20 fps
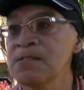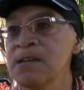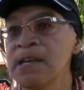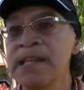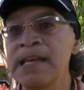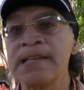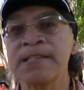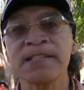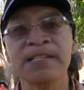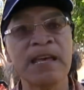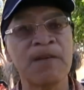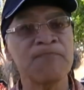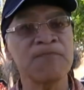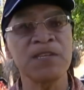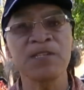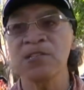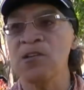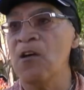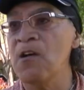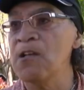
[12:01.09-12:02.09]
and accept
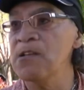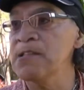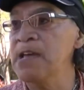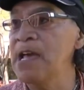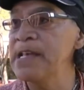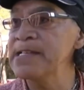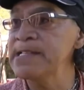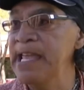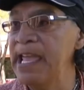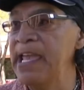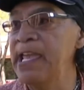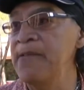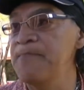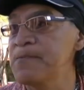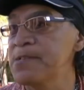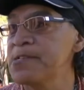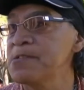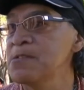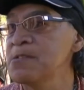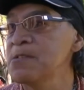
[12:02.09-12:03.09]
these colonized
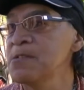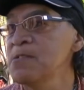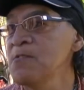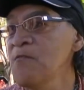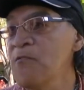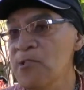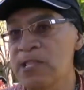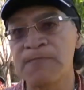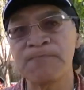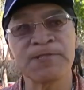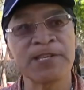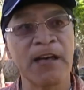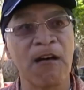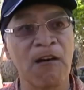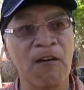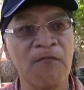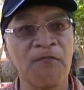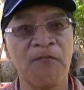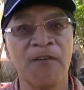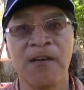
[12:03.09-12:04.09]
names for
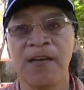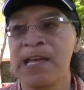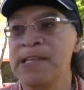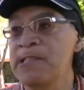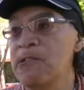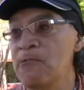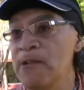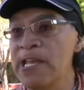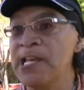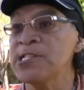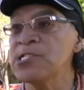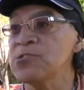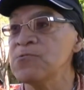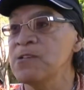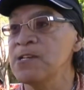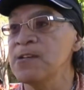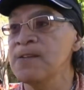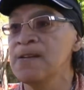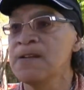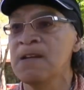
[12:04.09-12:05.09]
themselves and their
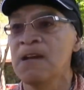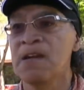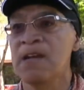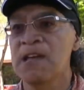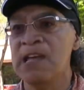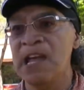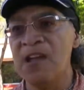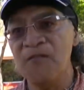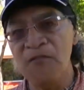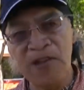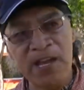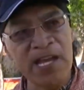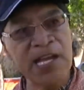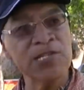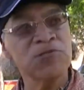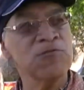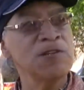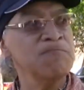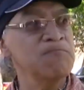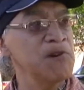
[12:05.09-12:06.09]
history. Every
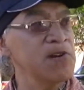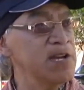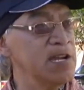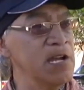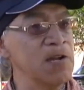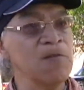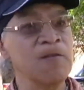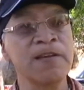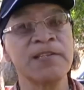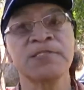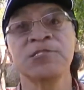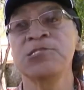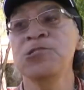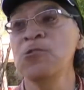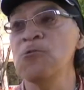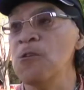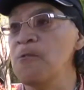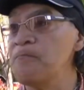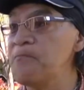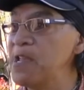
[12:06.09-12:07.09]
history book here is
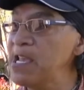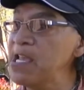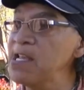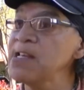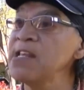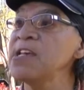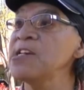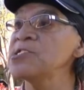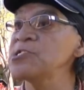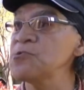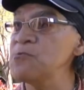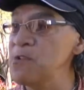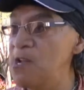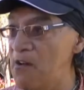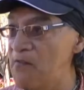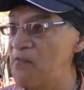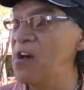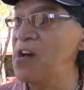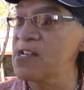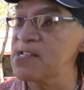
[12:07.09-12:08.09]
European history
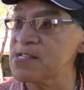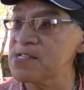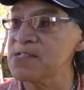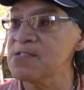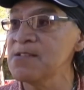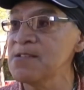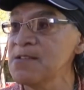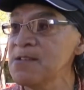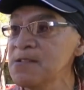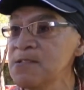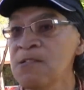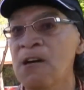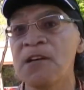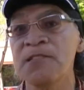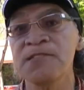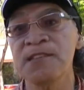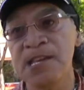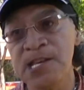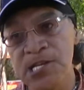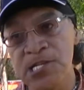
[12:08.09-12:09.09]
of us,
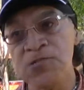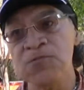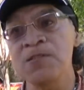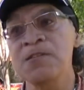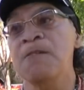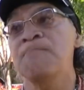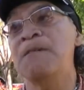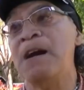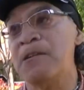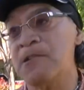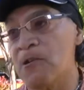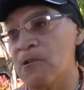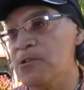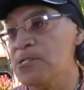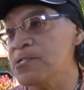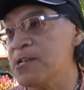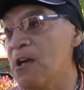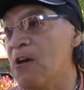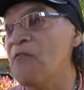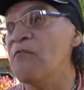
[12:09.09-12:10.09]
not the history about
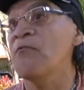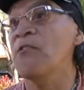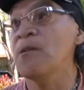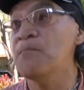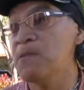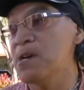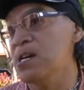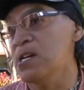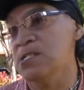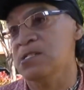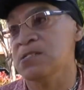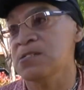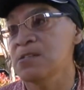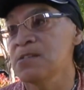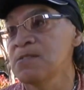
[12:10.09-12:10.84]
ourselves from us.